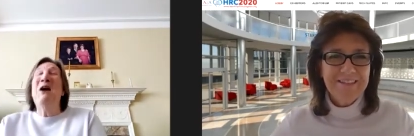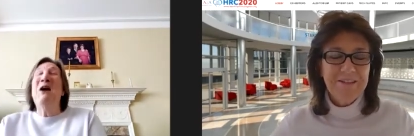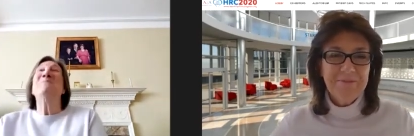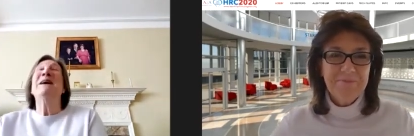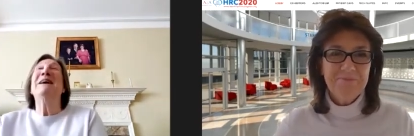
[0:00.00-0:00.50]

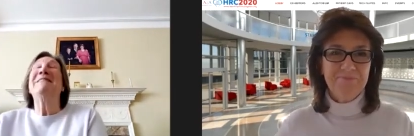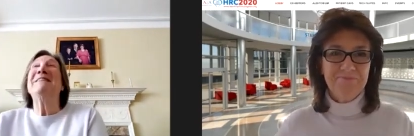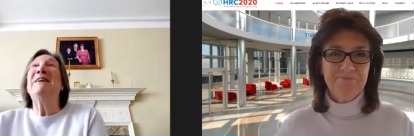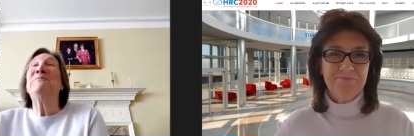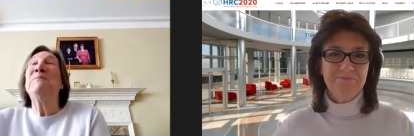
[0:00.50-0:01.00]
Speaker 1: but
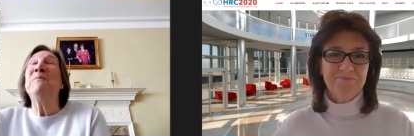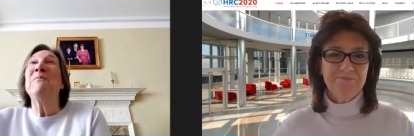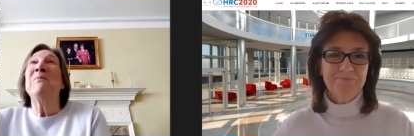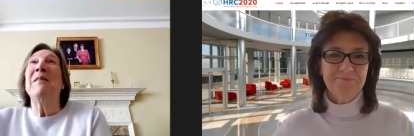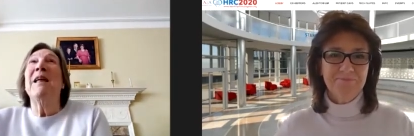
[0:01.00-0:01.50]
um,
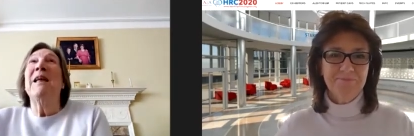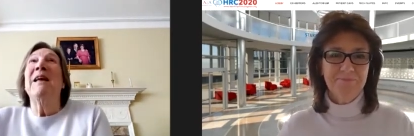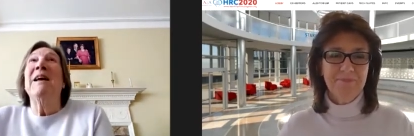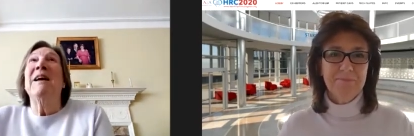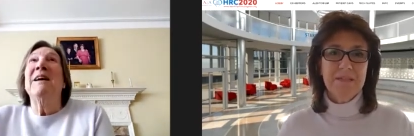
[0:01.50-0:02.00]

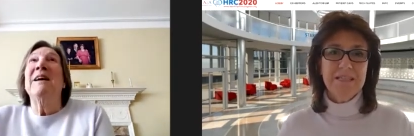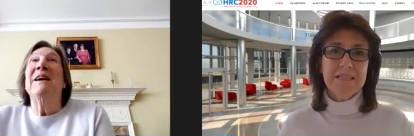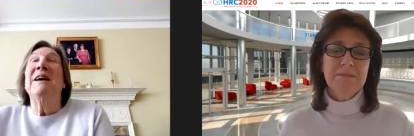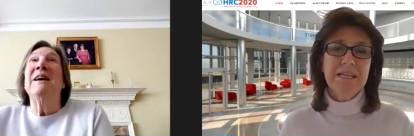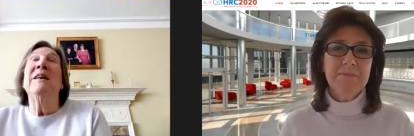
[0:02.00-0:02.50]
but
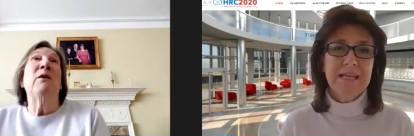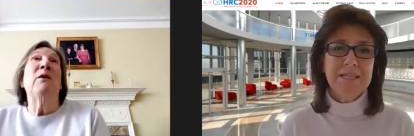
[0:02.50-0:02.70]
sometimes you know,